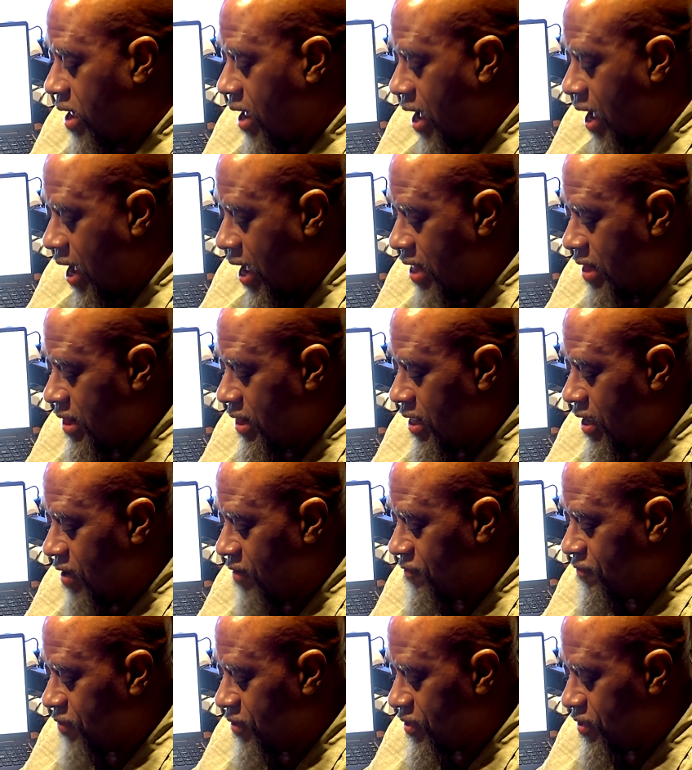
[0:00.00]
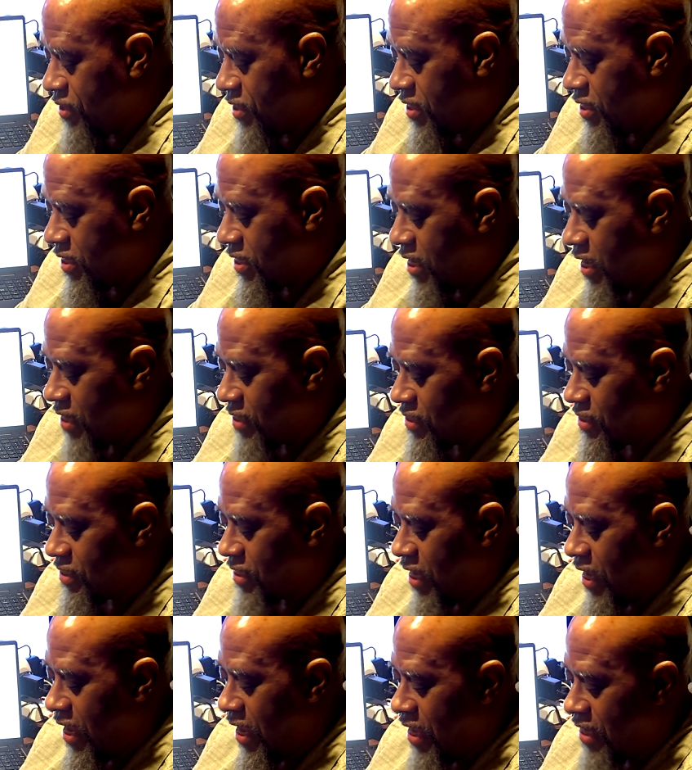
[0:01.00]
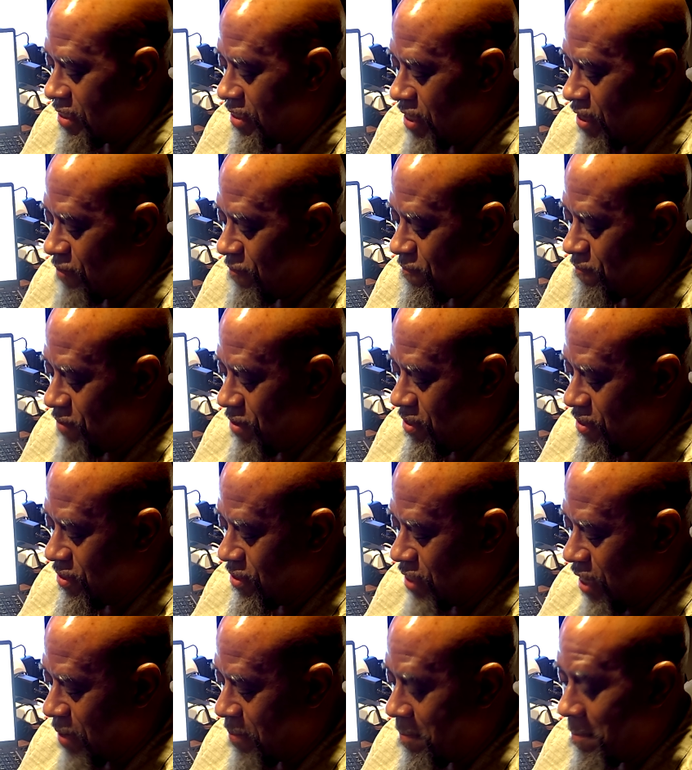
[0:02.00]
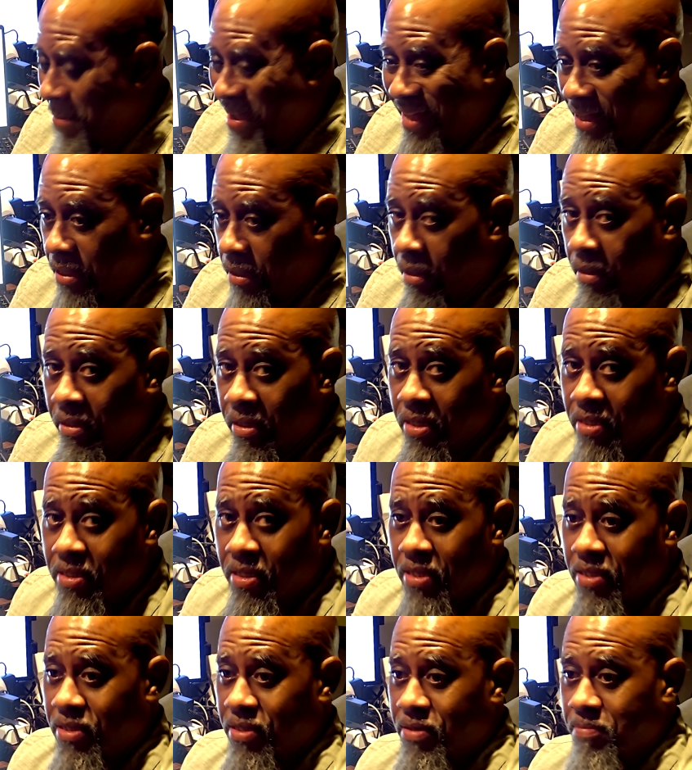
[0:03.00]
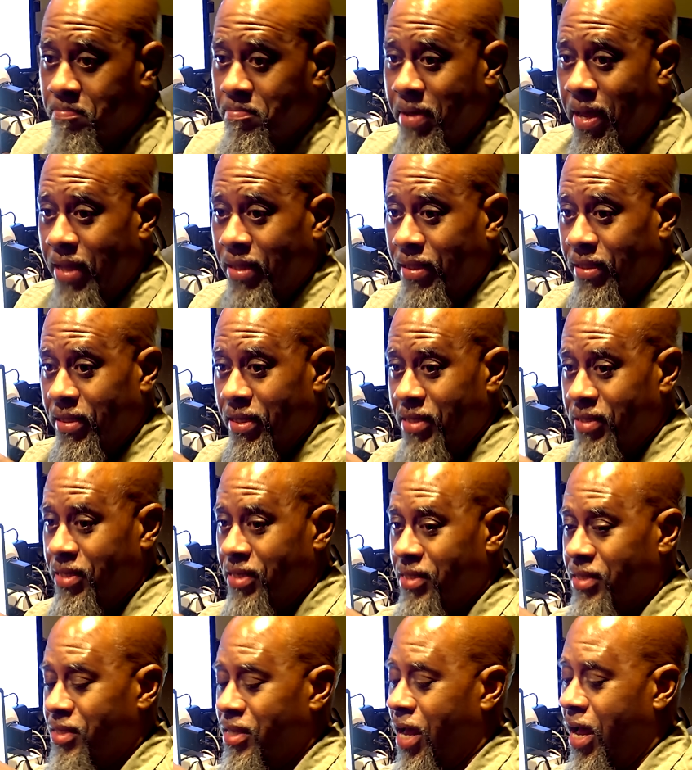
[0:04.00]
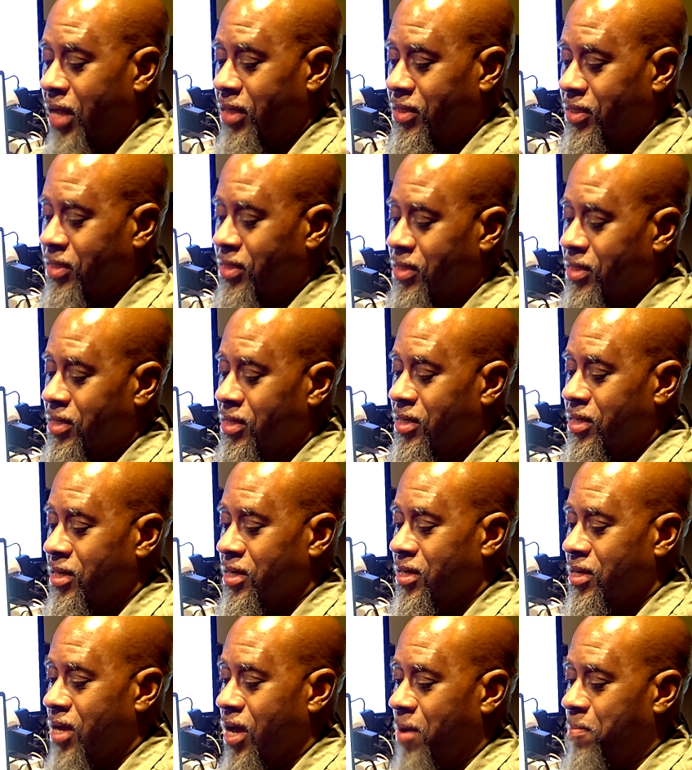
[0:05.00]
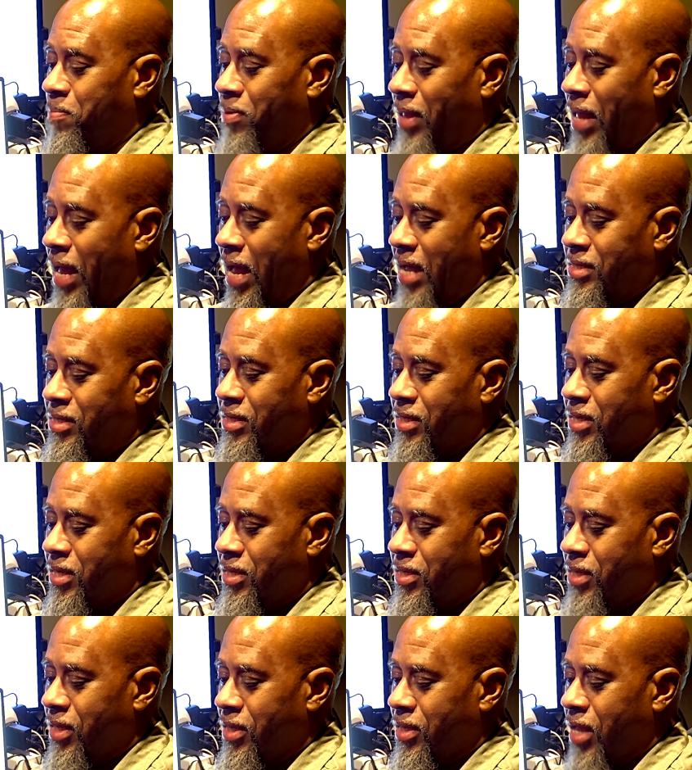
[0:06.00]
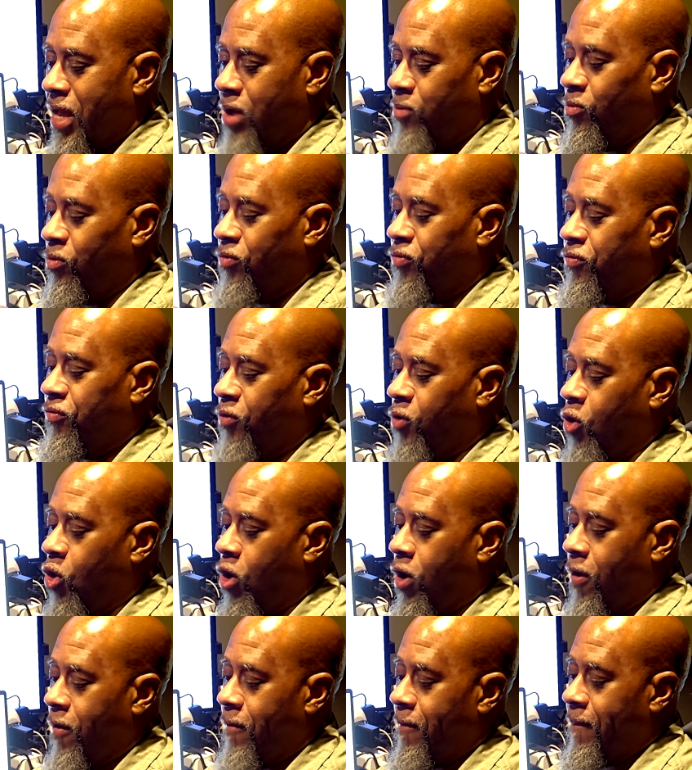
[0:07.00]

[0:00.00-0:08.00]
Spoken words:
I love the kickstand. It feels like metal. This is metal. This is not a plasticky thing that will fall.